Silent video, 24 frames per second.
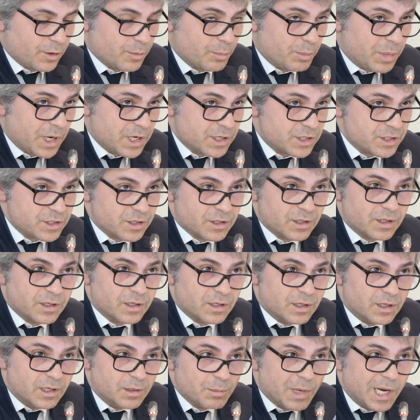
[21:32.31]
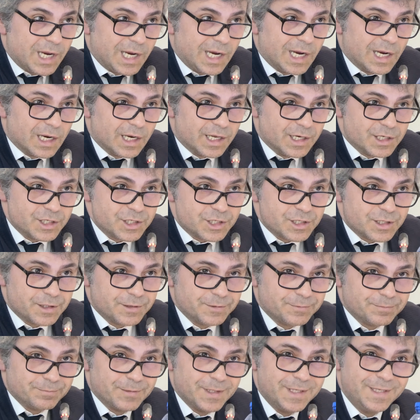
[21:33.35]
the patience in my
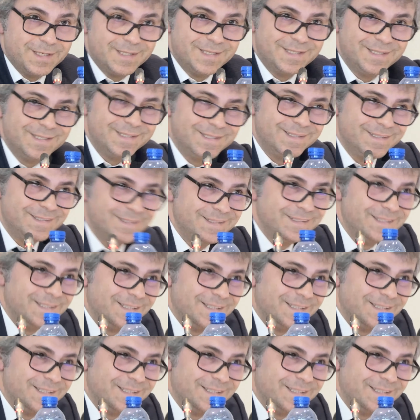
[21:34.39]
English.